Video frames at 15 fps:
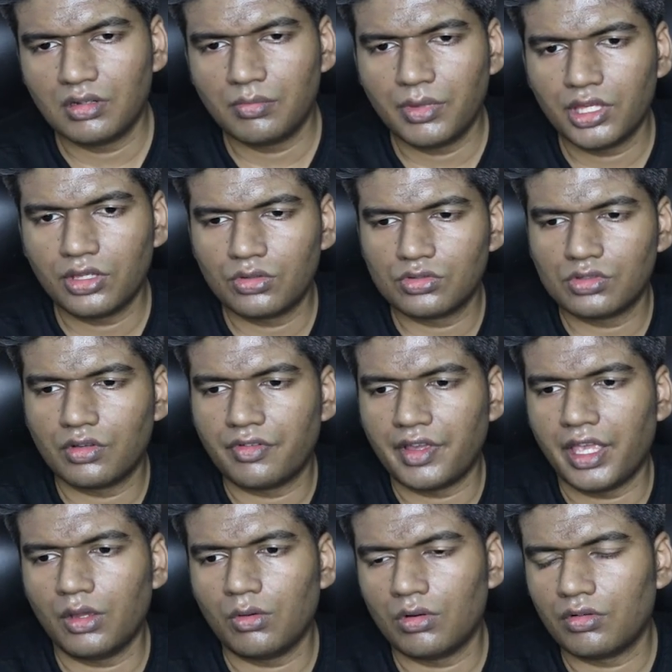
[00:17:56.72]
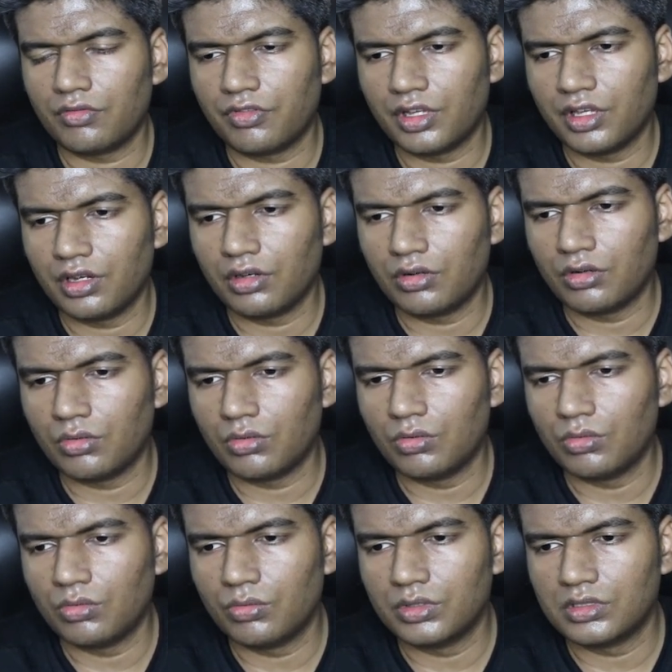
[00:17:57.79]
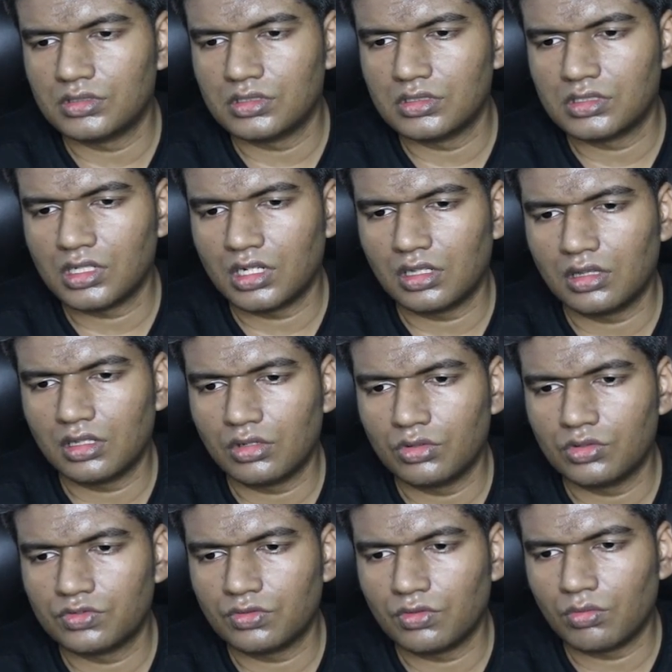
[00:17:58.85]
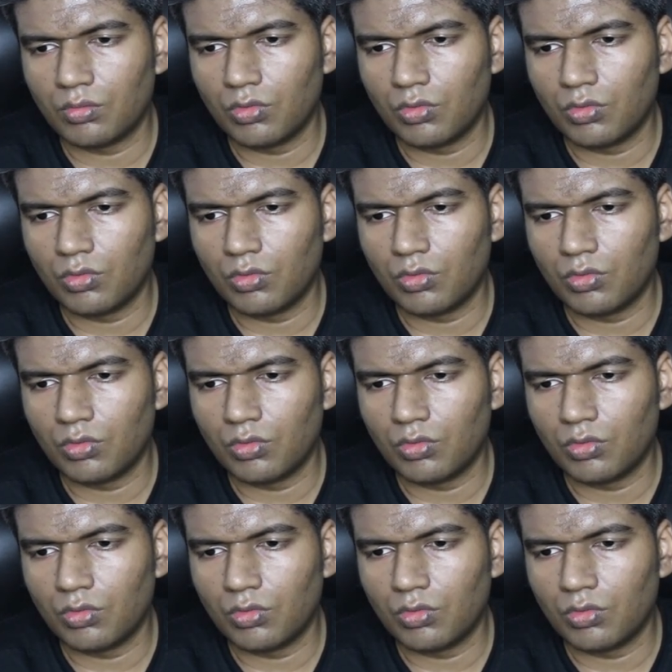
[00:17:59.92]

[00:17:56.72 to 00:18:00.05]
we'll make use of Angular Fire 2, which is another useful